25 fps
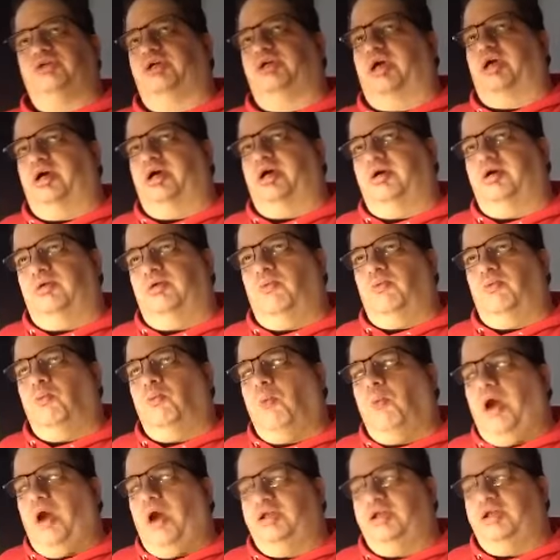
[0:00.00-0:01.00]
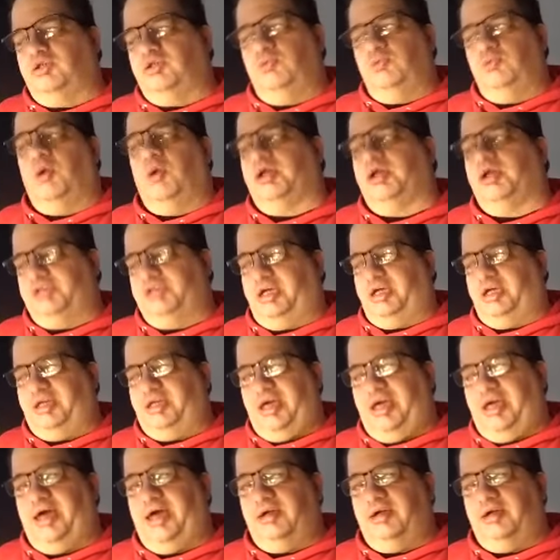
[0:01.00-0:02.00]
it, wanted to watch it
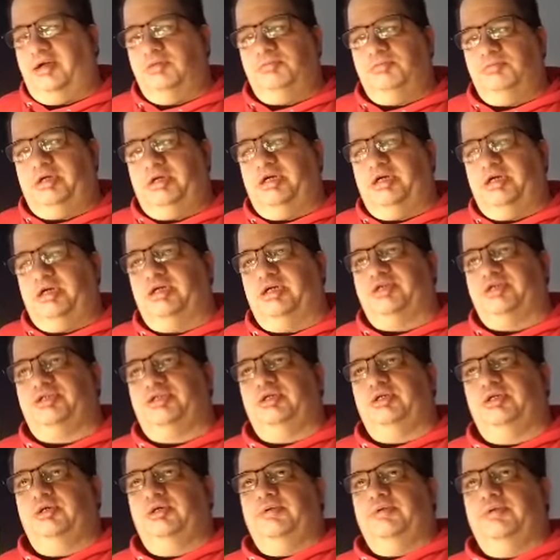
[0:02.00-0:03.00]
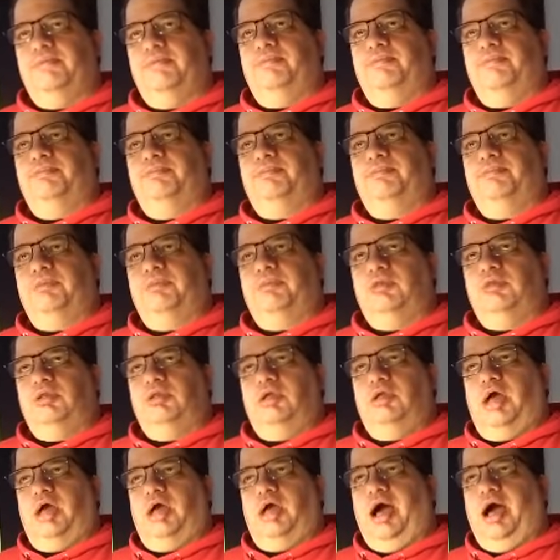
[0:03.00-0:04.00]
again because
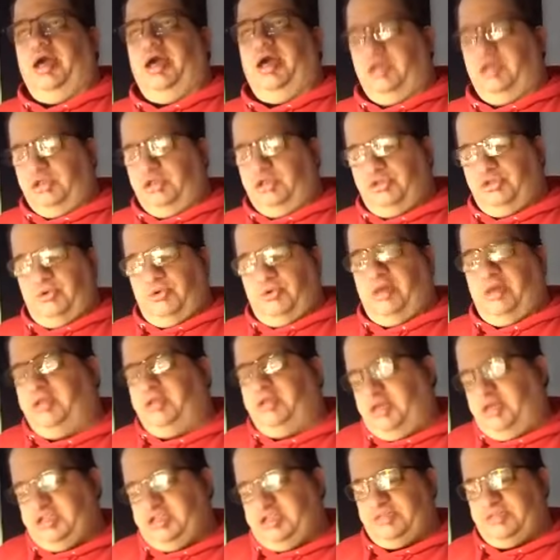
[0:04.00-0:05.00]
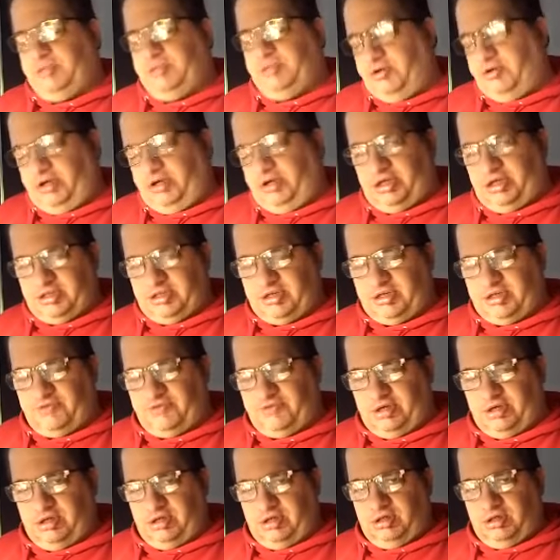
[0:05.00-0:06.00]
I enjoyed the experience of
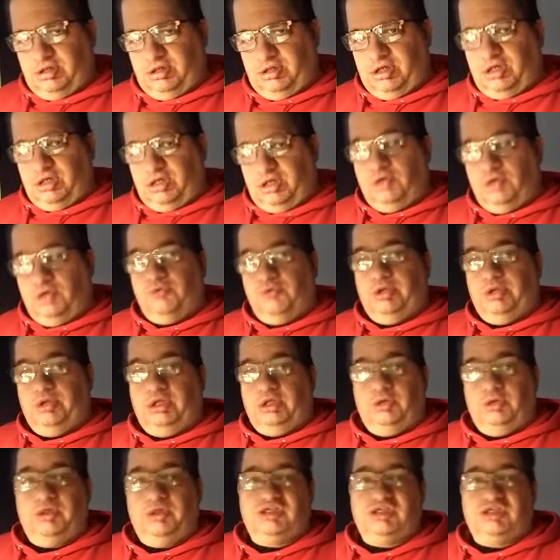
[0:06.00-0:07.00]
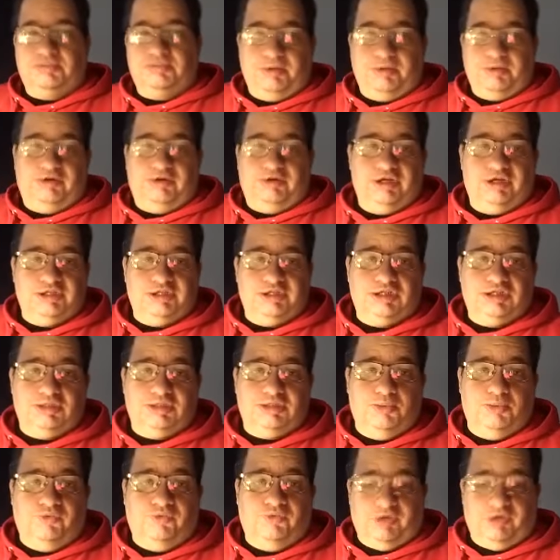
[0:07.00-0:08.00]
it. And you really do experience this
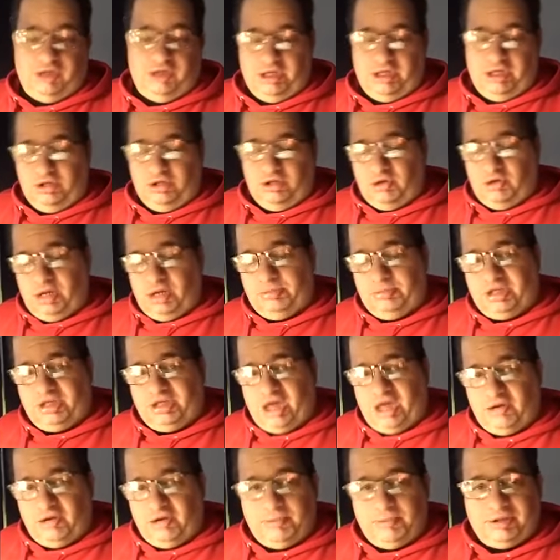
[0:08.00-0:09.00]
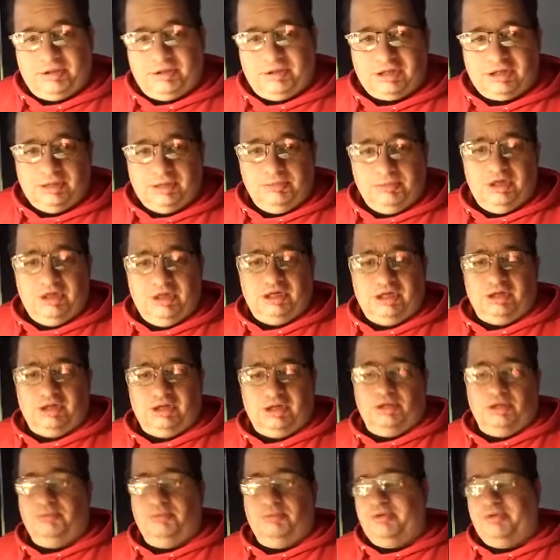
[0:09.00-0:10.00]
movie and you come to care about the community and
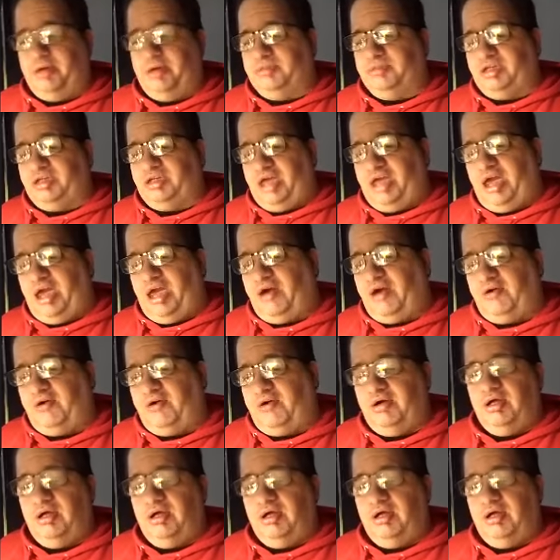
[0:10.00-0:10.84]
you come to care